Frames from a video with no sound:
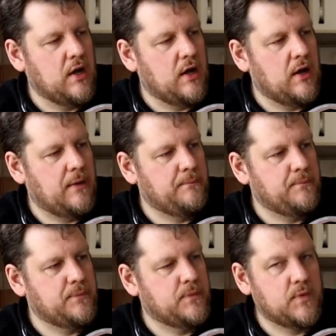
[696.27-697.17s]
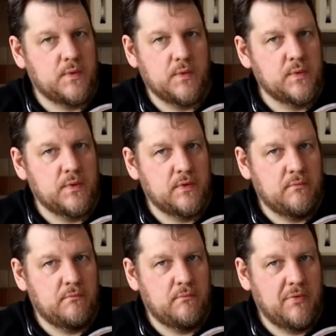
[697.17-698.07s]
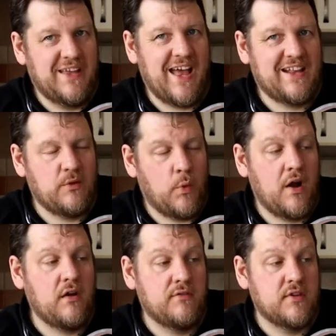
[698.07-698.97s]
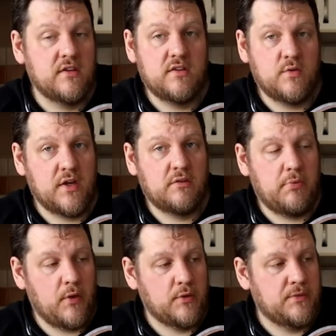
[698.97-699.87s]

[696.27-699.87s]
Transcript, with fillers: um, to get one of this to explode.